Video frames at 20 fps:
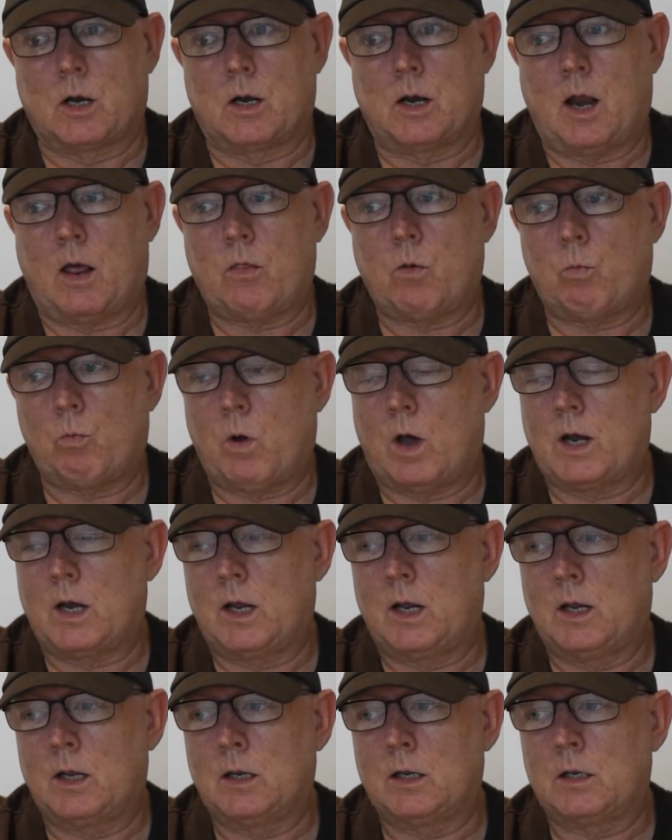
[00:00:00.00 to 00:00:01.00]
Another one
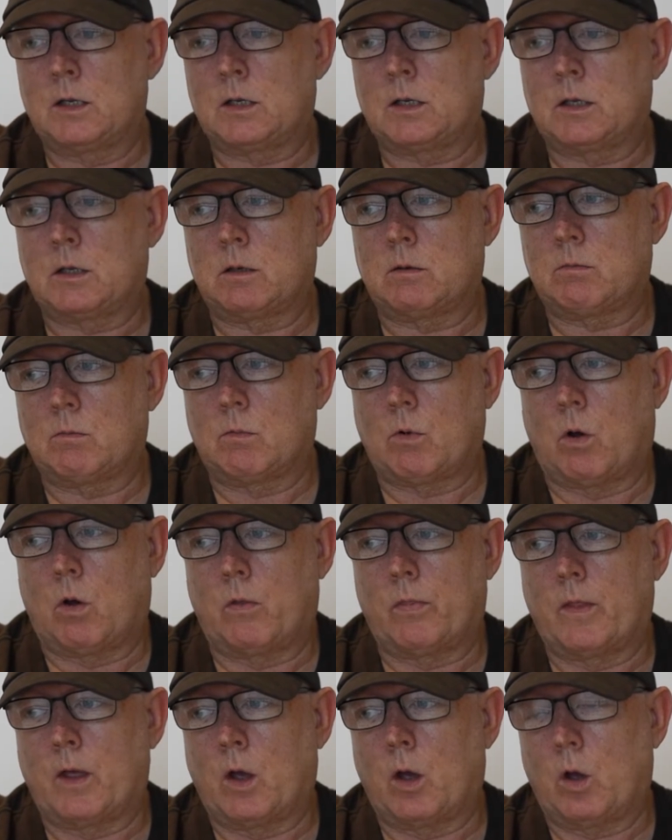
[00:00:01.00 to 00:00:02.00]
is
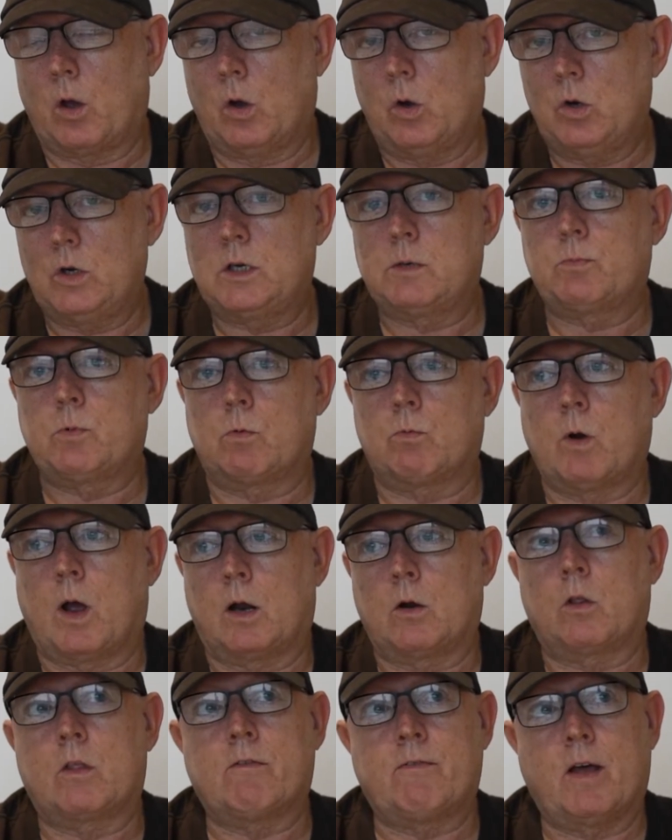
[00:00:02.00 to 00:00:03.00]
on the Hoedspruit
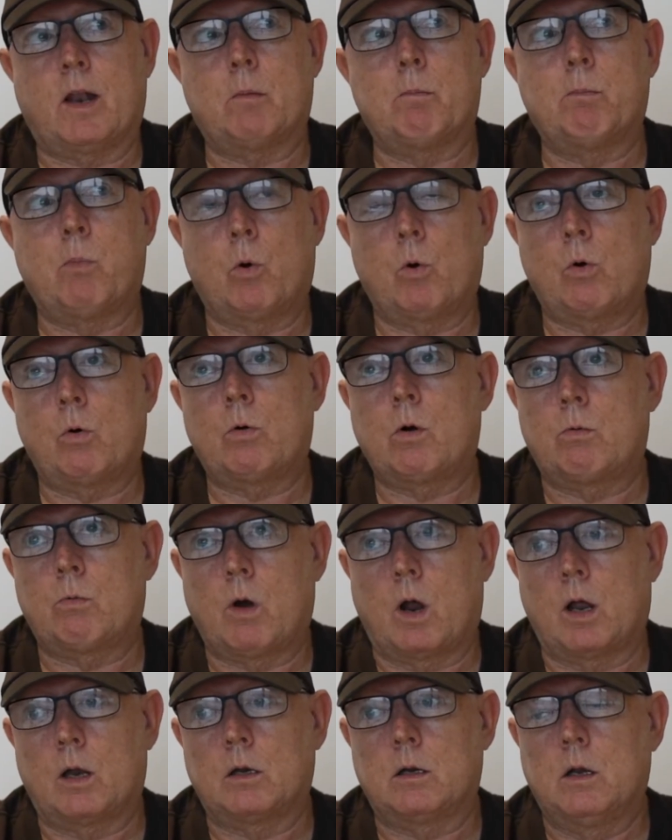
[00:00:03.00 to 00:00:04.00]
run or the Phalaborwa
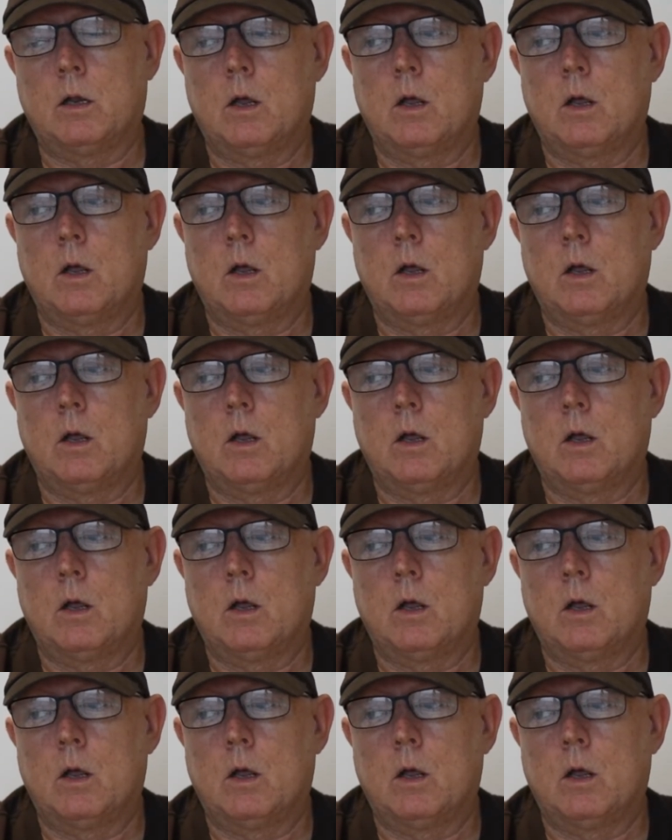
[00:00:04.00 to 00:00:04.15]
run.